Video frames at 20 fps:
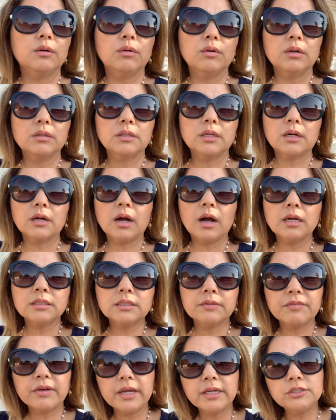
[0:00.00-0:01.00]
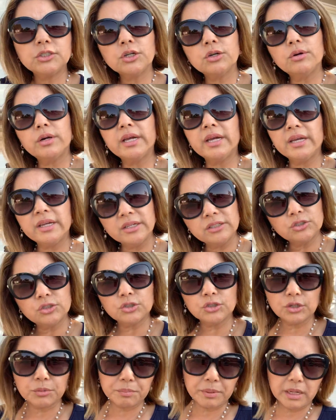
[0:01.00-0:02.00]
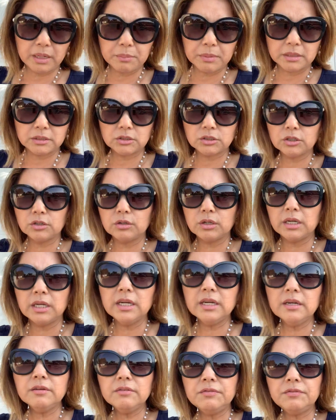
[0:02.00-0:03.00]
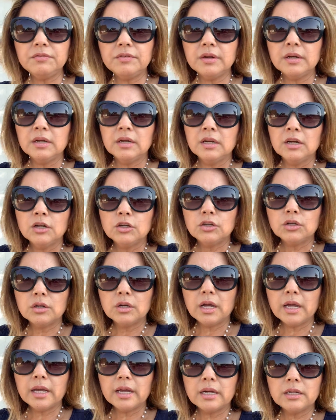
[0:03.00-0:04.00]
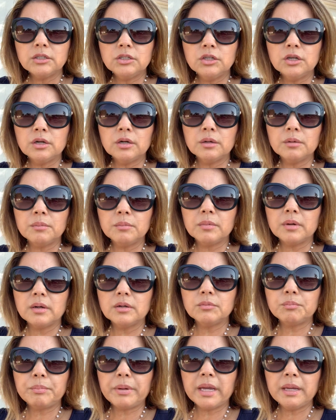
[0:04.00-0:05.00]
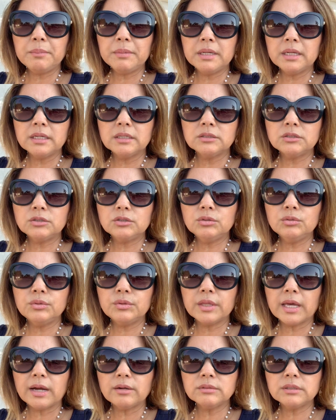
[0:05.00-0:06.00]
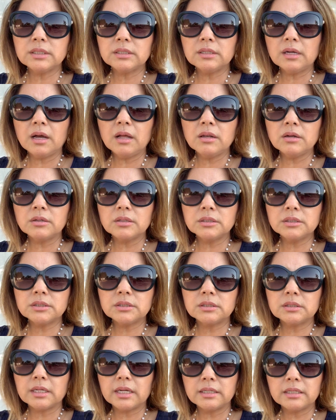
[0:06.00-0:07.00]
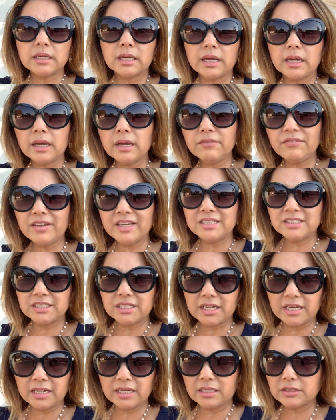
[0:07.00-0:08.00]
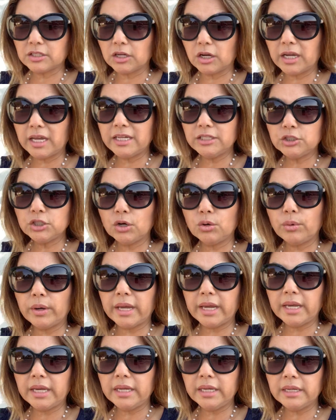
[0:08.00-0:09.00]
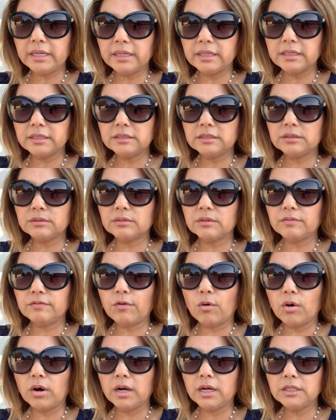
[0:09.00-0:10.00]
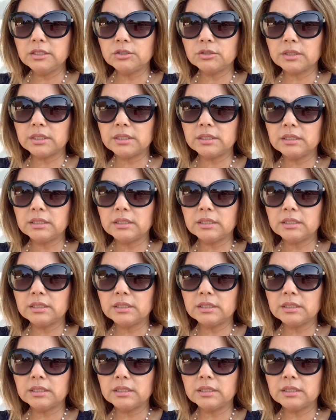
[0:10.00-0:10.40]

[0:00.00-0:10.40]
the cost of HOA into your payment. So if your payment is $2,000 and the HOA is $400,